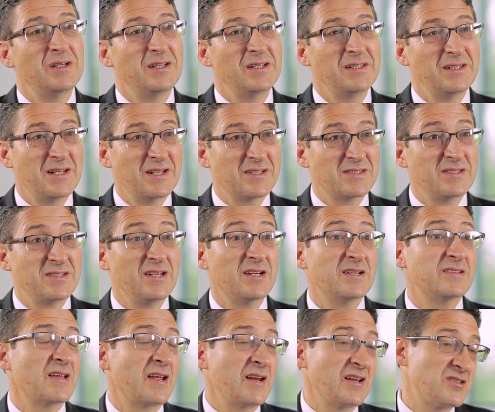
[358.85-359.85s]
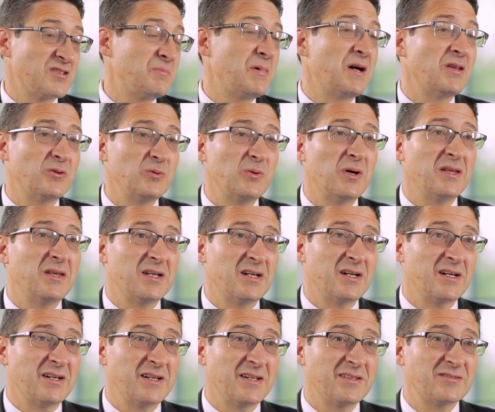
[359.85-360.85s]
in the next years and expand to other
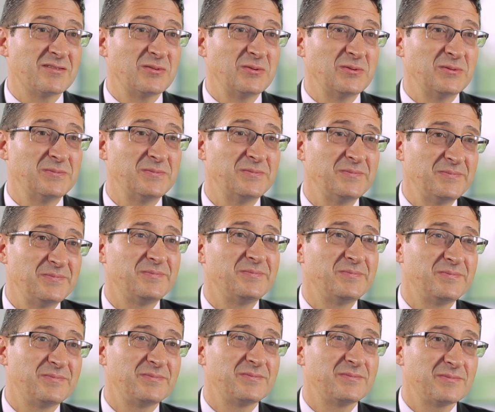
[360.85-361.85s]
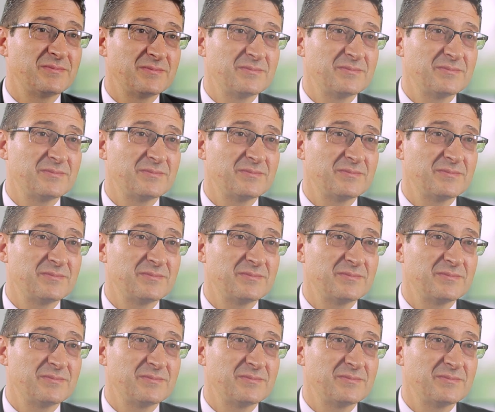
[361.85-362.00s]
areas too.